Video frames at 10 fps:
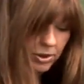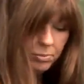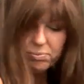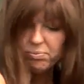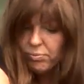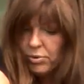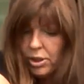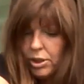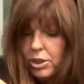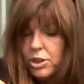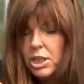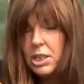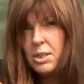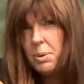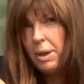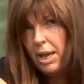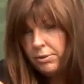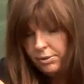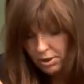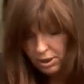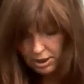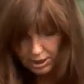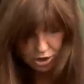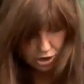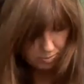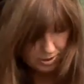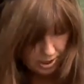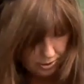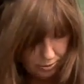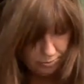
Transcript: and usually to about an inch below the